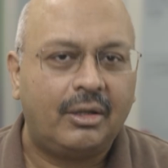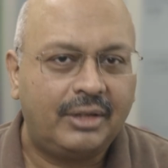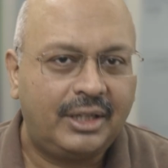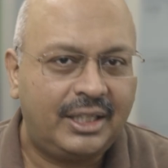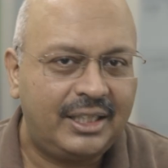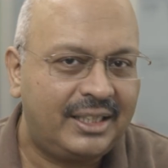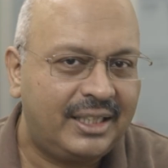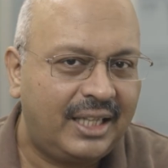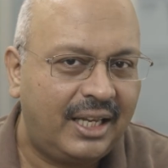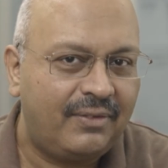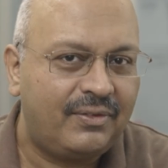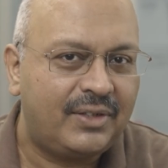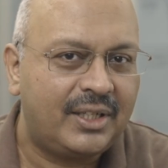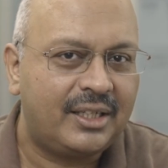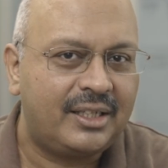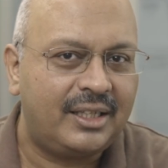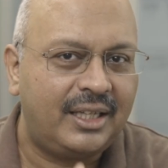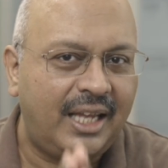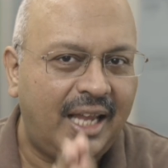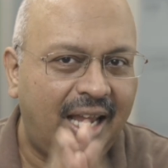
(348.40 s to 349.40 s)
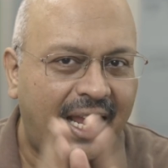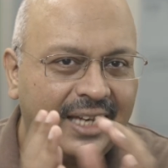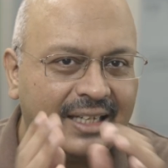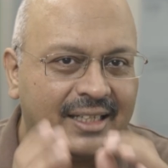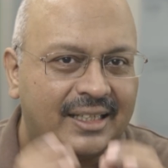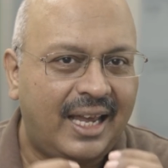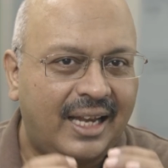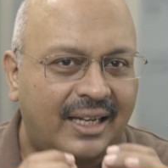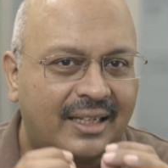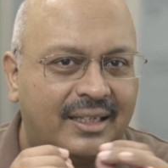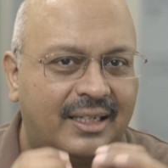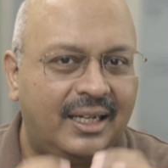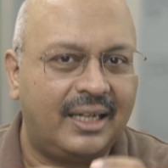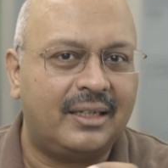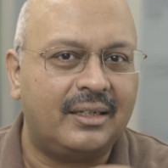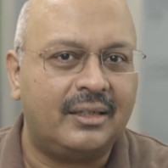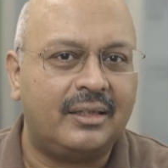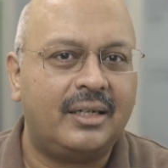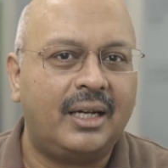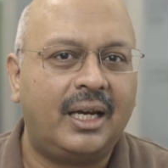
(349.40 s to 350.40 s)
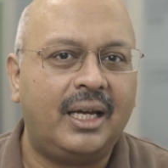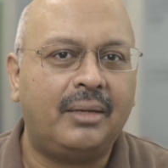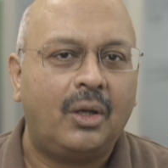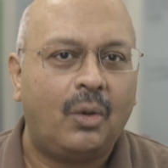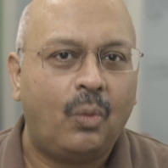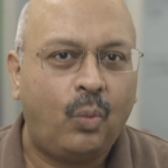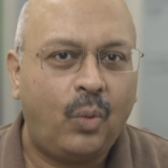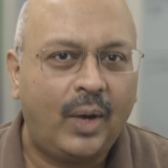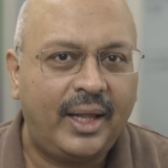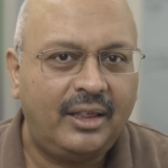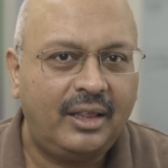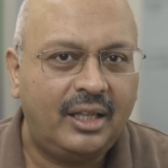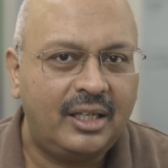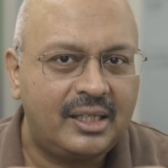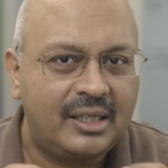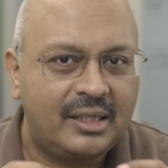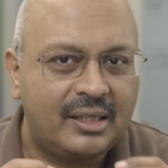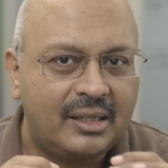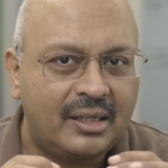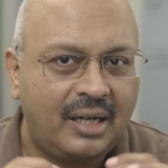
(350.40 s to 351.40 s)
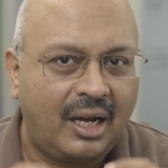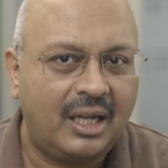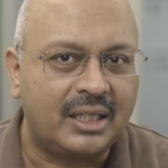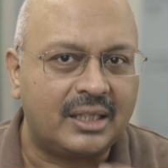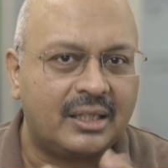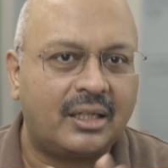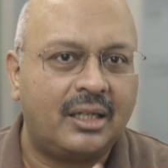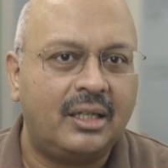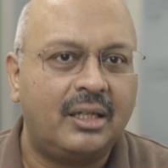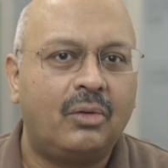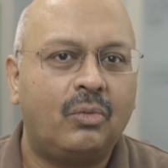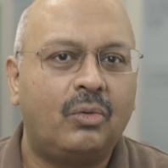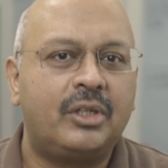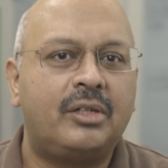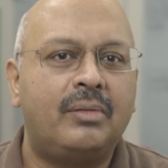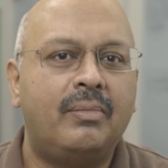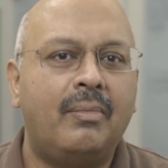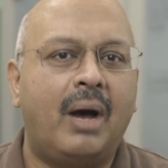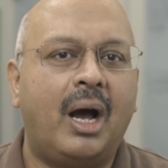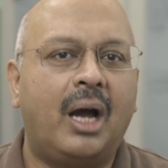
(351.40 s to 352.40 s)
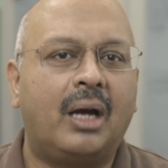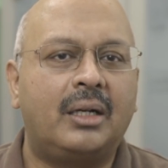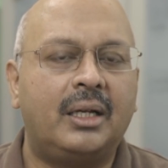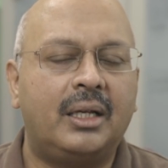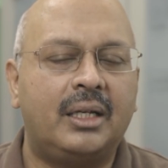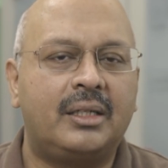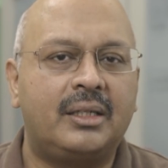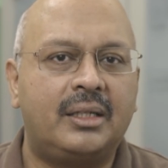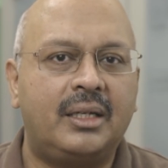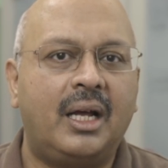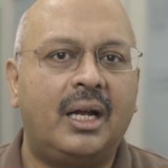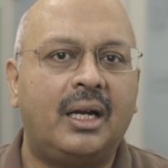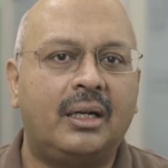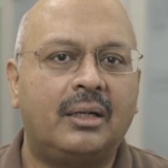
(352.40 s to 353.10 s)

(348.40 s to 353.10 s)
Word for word: this gives us the exact date and time when this task was marked as done.